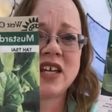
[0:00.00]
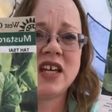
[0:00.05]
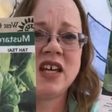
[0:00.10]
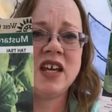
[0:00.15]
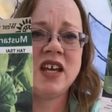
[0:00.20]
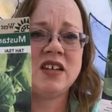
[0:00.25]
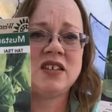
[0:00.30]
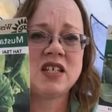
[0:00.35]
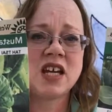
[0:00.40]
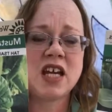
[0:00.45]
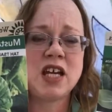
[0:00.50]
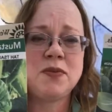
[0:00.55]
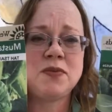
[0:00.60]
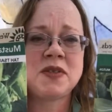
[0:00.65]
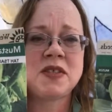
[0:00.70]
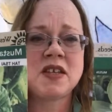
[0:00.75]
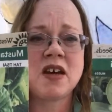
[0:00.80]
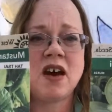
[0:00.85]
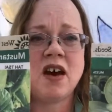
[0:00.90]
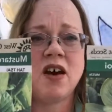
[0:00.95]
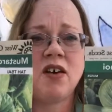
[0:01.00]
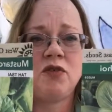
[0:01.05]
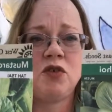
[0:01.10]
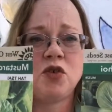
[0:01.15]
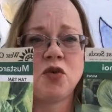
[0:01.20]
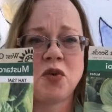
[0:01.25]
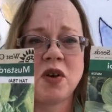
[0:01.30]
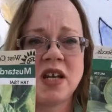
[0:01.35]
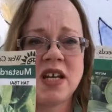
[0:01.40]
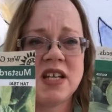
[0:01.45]
types of
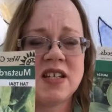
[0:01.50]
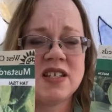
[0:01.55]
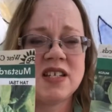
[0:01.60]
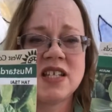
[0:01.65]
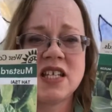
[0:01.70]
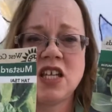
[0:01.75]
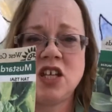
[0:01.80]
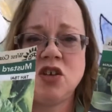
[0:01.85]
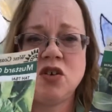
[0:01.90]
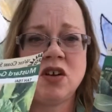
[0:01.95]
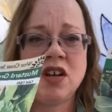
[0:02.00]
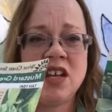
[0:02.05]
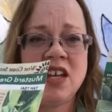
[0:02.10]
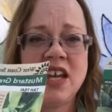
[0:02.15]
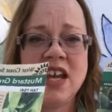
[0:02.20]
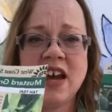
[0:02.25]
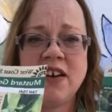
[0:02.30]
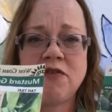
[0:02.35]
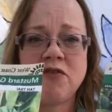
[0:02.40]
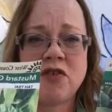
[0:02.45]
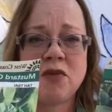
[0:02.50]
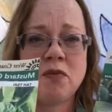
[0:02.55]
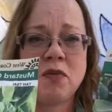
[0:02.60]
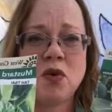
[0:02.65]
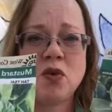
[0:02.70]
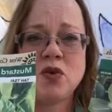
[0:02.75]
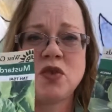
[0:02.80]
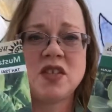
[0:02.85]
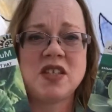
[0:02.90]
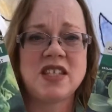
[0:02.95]
greens that you can get from
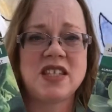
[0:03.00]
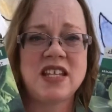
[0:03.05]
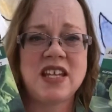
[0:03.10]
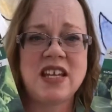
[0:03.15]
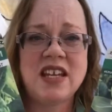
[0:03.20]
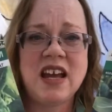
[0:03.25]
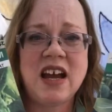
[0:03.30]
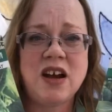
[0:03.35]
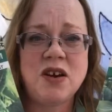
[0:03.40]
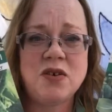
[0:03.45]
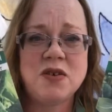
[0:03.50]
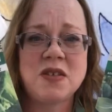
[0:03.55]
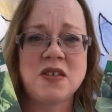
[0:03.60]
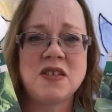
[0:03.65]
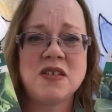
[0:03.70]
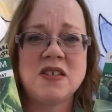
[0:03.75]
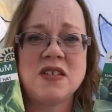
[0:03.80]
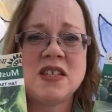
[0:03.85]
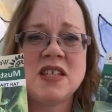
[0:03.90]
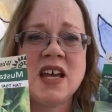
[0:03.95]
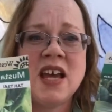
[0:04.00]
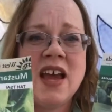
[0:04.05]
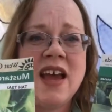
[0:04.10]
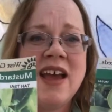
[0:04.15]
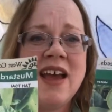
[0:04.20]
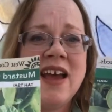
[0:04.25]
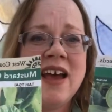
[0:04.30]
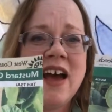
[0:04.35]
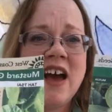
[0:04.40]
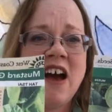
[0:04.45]
most seed houses.
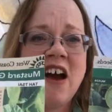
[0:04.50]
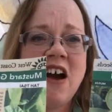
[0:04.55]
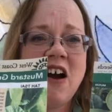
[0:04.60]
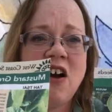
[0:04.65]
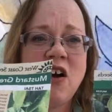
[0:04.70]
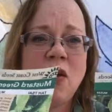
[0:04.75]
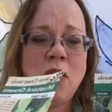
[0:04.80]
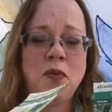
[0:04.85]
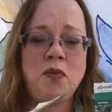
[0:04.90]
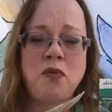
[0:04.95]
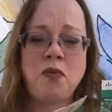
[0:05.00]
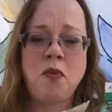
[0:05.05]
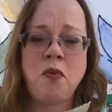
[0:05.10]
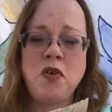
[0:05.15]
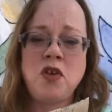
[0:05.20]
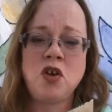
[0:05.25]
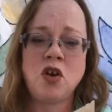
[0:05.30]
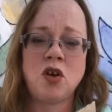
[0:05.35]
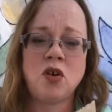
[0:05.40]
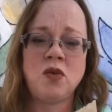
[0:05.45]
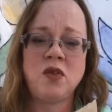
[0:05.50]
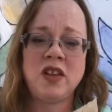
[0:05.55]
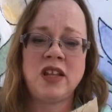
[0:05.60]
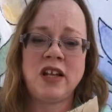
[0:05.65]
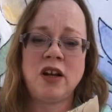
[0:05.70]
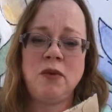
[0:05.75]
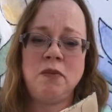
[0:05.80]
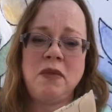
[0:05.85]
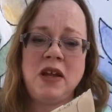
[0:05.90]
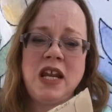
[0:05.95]
Your
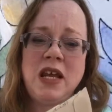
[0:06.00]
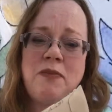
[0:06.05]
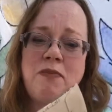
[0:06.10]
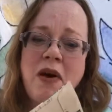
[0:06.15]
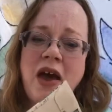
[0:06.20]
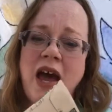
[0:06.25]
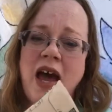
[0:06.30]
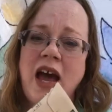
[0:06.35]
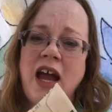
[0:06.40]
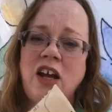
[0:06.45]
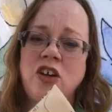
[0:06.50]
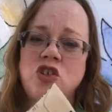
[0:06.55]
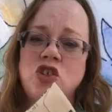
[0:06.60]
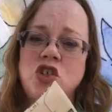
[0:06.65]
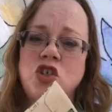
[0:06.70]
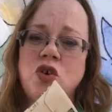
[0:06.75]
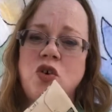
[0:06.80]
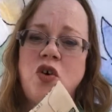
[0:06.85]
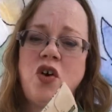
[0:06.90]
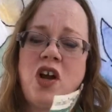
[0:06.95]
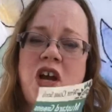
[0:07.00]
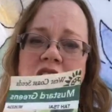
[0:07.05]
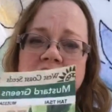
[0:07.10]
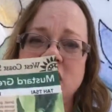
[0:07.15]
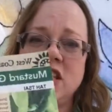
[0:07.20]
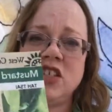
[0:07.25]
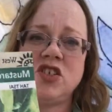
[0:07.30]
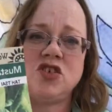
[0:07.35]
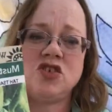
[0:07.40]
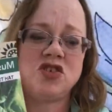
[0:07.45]
little mini pak
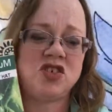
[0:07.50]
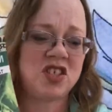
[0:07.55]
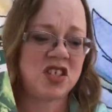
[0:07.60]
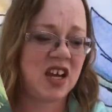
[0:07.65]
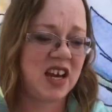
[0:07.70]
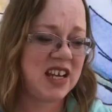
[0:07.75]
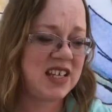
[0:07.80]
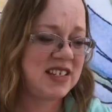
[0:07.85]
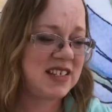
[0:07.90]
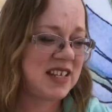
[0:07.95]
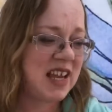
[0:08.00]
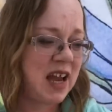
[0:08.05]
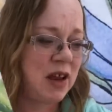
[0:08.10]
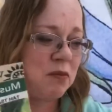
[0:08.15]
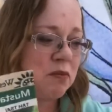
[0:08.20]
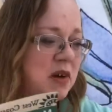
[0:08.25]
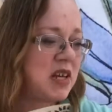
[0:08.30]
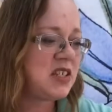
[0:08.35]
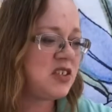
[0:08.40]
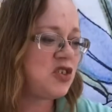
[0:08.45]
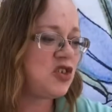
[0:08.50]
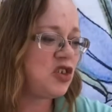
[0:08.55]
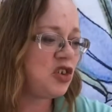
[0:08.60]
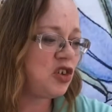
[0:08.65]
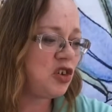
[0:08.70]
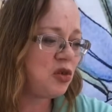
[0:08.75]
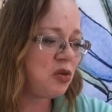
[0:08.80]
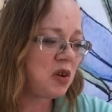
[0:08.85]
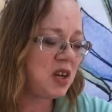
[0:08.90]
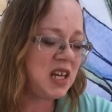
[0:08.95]
choys, your Thai san mustard
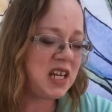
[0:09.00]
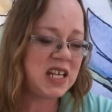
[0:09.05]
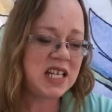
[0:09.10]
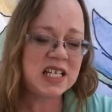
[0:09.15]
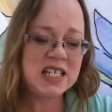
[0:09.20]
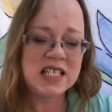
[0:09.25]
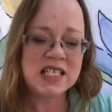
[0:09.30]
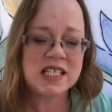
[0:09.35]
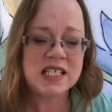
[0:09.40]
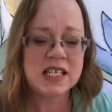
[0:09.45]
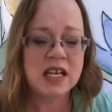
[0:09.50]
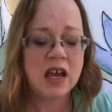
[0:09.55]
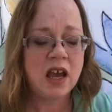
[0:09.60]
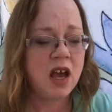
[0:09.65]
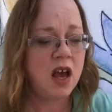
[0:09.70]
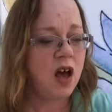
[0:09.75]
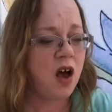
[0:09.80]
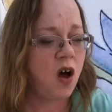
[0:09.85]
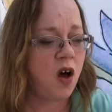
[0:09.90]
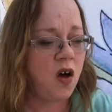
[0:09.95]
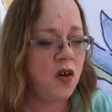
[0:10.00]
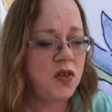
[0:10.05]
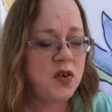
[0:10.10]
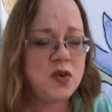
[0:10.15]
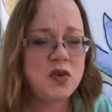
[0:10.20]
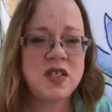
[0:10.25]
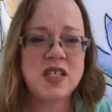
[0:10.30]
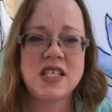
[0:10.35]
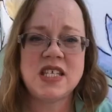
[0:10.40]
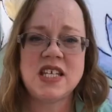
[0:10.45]
greens, all
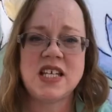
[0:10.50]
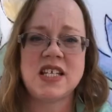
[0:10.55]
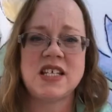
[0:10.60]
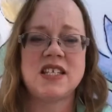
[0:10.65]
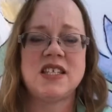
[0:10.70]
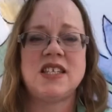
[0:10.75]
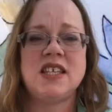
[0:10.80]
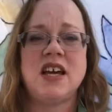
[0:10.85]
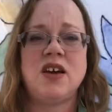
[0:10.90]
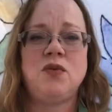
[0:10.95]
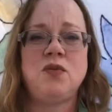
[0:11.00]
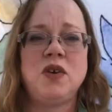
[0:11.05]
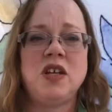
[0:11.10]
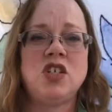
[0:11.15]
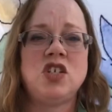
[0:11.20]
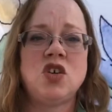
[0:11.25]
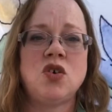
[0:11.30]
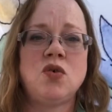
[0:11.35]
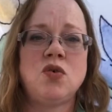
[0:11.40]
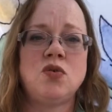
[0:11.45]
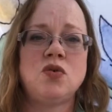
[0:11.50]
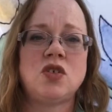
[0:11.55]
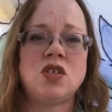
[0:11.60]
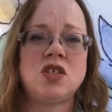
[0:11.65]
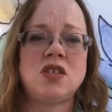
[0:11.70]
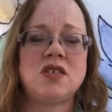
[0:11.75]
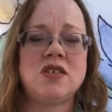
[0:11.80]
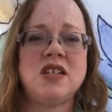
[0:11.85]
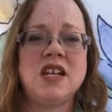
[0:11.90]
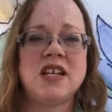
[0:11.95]
those things that we
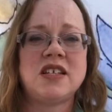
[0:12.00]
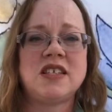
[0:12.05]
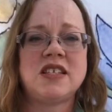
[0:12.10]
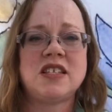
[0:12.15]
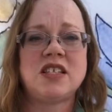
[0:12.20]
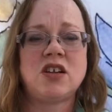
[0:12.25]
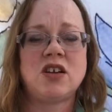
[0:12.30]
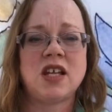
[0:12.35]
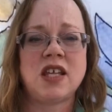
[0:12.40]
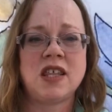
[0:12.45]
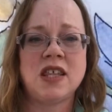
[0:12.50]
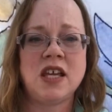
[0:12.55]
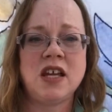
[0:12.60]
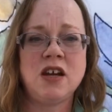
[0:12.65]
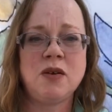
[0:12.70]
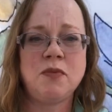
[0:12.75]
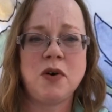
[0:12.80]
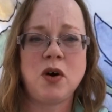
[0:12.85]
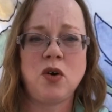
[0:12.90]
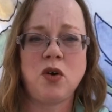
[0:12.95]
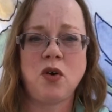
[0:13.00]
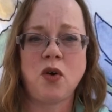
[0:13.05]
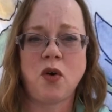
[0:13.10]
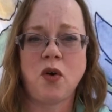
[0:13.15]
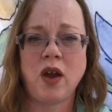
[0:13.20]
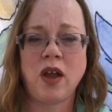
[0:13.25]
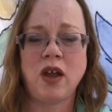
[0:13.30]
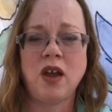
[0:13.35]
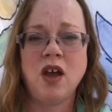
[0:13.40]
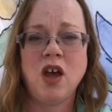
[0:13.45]
don't necessarily think about
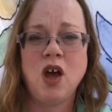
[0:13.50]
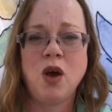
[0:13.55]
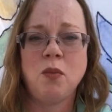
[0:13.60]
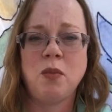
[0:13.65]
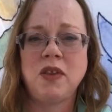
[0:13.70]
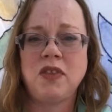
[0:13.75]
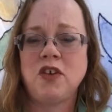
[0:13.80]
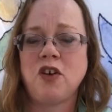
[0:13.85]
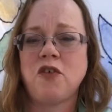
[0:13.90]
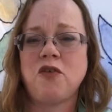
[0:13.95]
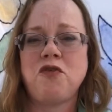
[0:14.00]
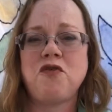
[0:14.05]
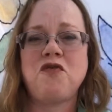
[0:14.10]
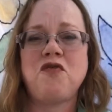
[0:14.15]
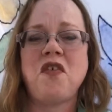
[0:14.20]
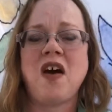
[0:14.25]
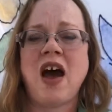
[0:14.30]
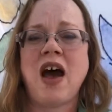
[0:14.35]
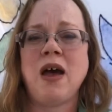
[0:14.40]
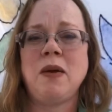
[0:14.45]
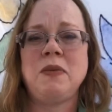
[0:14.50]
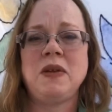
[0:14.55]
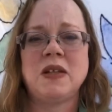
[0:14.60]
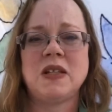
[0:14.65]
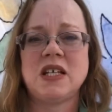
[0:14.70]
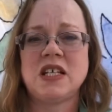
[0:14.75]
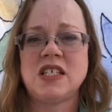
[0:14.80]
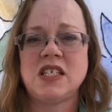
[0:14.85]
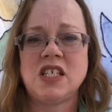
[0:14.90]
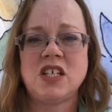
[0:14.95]
growing, but they're
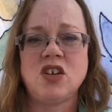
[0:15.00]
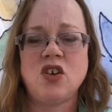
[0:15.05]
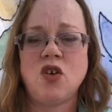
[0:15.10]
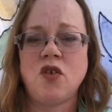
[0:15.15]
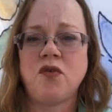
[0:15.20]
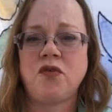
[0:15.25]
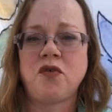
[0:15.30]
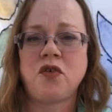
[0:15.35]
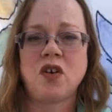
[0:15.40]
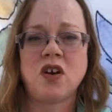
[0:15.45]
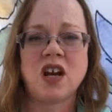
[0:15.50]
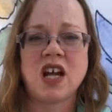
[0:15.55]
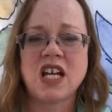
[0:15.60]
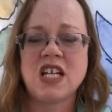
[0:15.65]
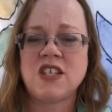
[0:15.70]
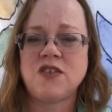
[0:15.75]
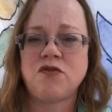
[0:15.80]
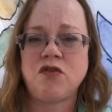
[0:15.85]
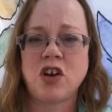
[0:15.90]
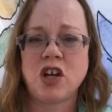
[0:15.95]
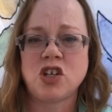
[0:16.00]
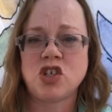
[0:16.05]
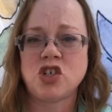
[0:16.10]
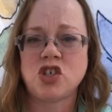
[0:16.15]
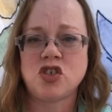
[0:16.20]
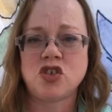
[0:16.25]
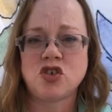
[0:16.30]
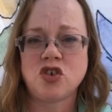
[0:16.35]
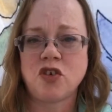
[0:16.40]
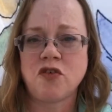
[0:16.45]
fabulous, for a nice fresh
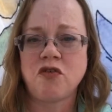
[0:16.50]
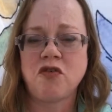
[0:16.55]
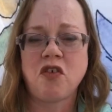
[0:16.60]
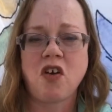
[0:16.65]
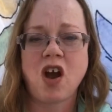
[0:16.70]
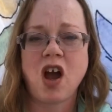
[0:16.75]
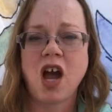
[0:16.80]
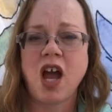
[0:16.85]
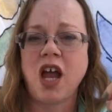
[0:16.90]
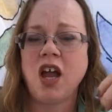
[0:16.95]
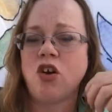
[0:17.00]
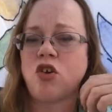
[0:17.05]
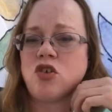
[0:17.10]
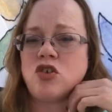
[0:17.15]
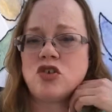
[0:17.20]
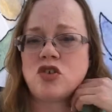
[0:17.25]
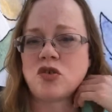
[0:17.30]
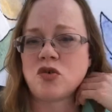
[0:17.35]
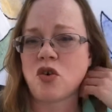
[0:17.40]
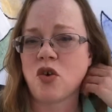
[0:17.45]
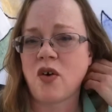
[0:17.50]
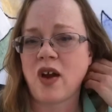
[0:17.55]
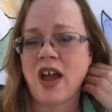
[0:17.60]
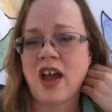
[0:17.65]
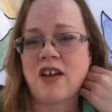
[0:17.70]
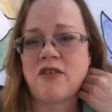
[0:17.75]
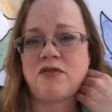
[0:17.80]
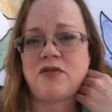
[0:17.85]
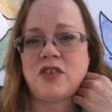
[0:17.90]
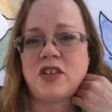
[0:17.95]
stir fry or to throw a
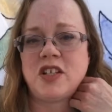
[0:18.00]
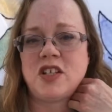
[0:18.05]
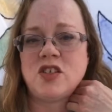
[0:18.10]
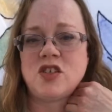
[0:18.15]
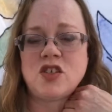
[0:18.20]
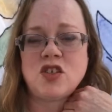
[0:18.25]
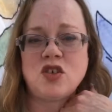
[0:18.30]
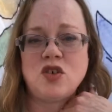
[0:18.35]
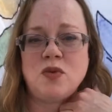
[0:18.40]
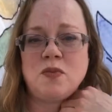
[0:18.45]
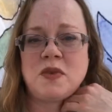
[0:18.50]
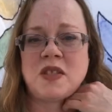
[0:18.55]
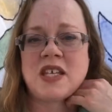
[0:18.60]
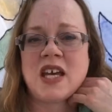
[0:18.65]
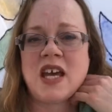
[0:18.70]
handful in soups.